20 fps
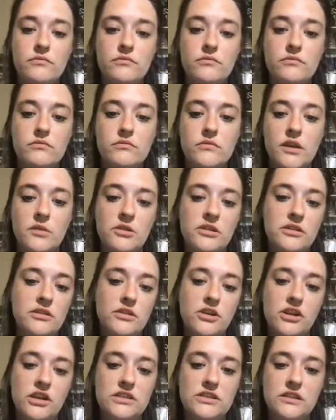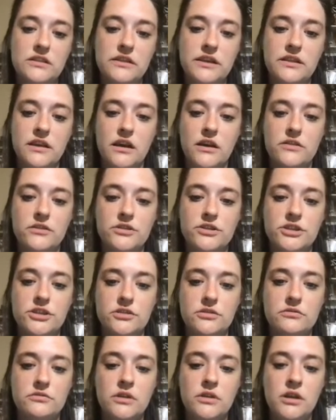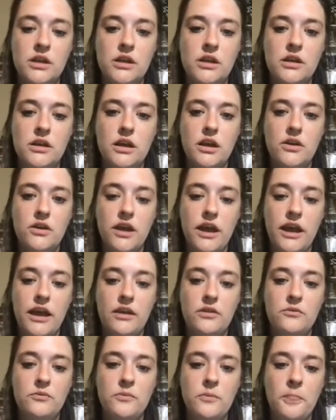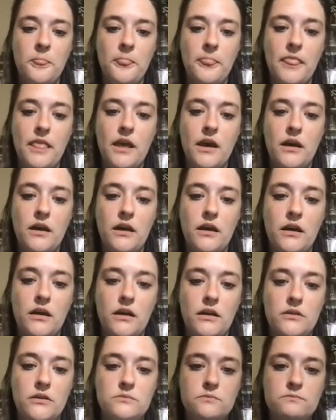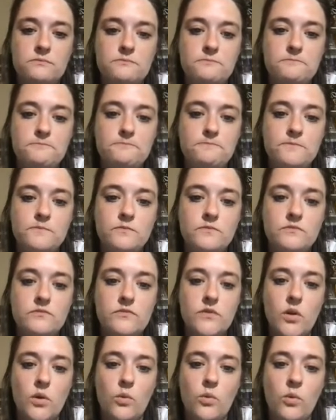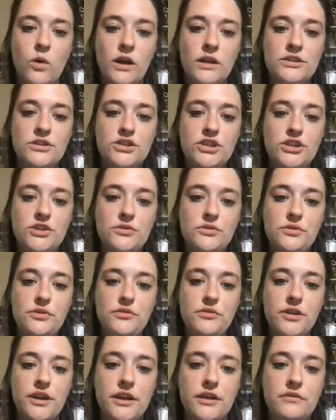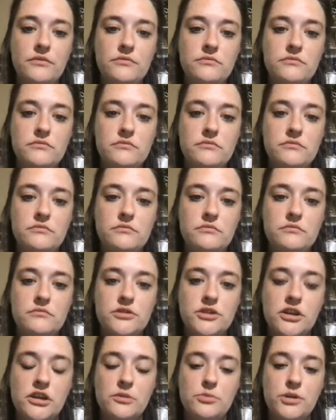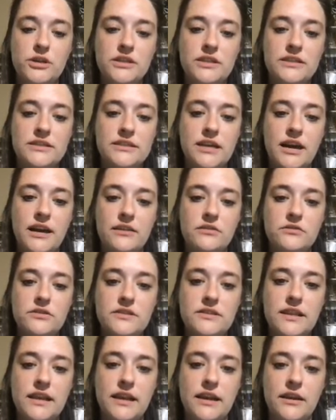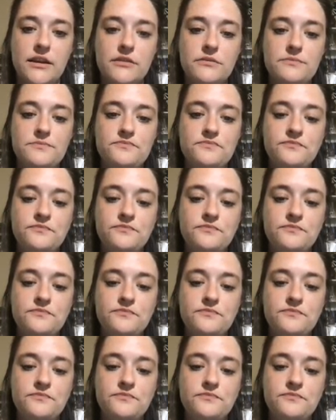I mean, you can delete the other 2. Okay. 1, 2, 3. You could put the titles there.